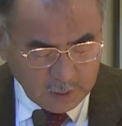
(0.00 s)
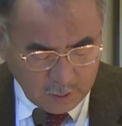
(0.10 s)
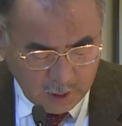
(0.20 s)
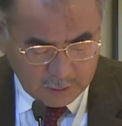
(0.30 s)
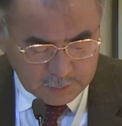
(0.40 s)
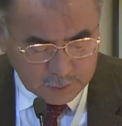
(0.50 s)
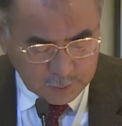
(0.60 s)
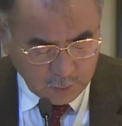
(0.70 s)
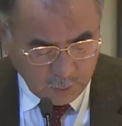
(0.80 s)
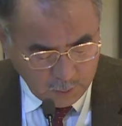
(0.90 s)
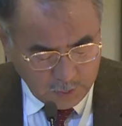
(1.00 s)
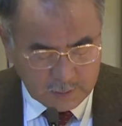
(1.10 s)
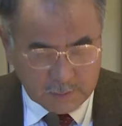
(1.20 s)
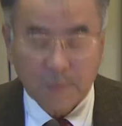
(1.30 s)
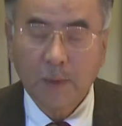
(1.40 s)
round to
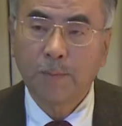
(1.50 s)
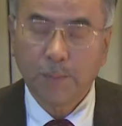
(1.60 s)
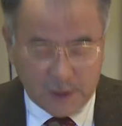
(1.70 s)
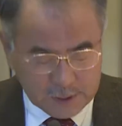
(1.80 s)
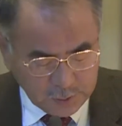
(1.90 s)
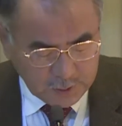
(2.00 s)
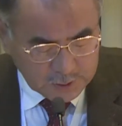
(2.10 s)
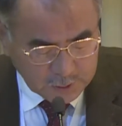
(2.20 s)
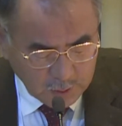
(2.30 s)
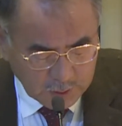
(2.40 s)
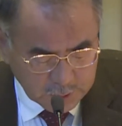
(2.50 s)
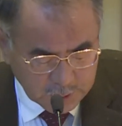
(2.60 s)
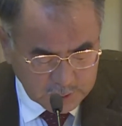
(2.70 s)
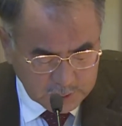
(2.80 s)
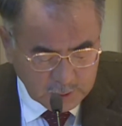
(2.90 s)
oval masonry
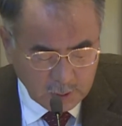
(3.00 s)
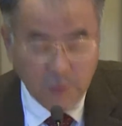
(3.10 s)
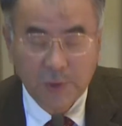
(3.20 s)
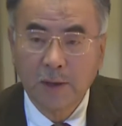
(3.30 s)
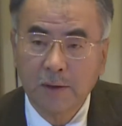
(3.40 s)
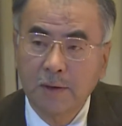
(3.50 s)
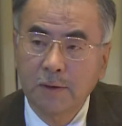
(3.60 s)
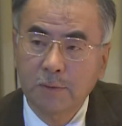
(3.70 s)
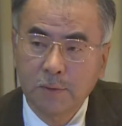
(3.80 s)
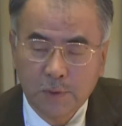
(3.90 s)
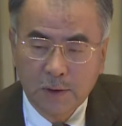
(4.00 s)
structures oriented to the